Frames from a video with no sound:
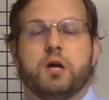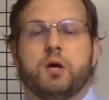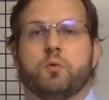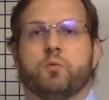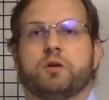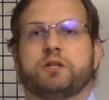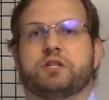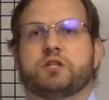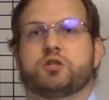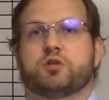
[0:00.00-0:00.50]

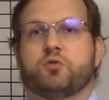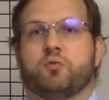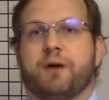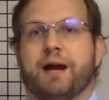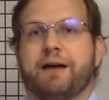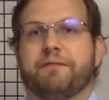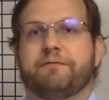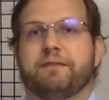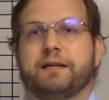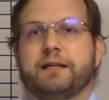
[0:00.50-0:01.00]
which is
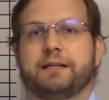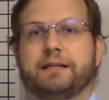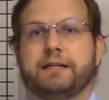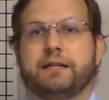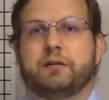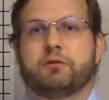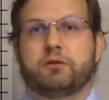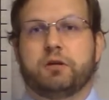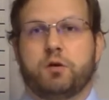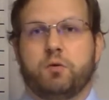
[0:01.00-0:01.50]
graphing
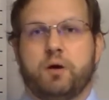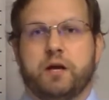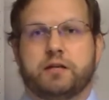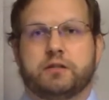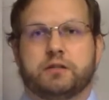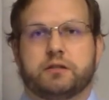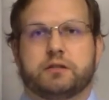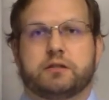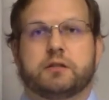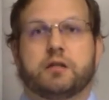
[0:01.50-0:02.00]
linear
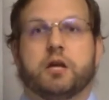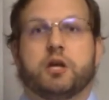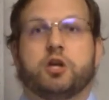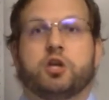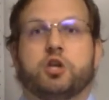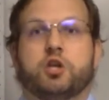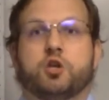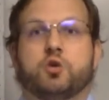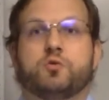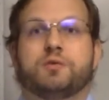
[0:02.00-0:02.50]
equations
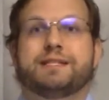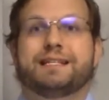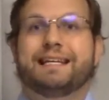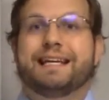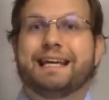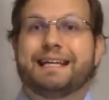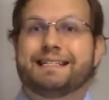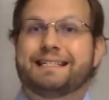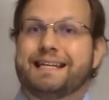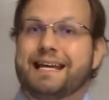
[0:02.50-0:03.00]
using
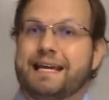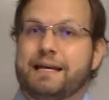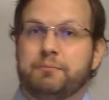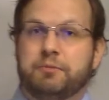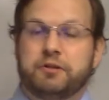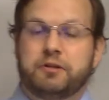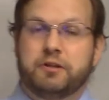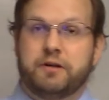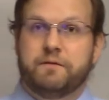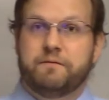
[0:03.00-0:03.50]
a
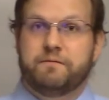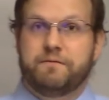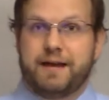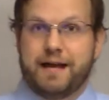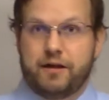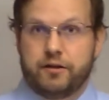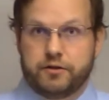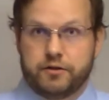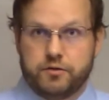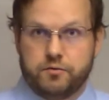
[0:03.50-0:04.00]
table of
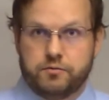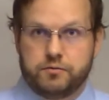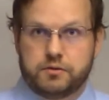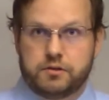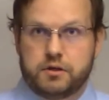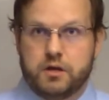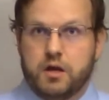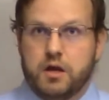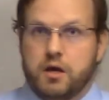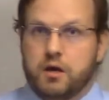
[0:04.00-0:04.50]

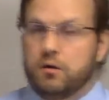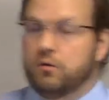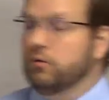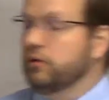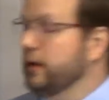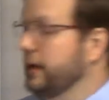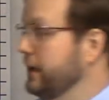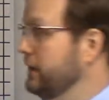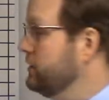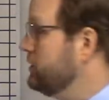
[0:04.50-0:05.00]
values.
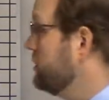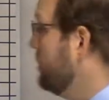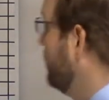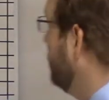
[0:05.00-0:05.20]
Okay, so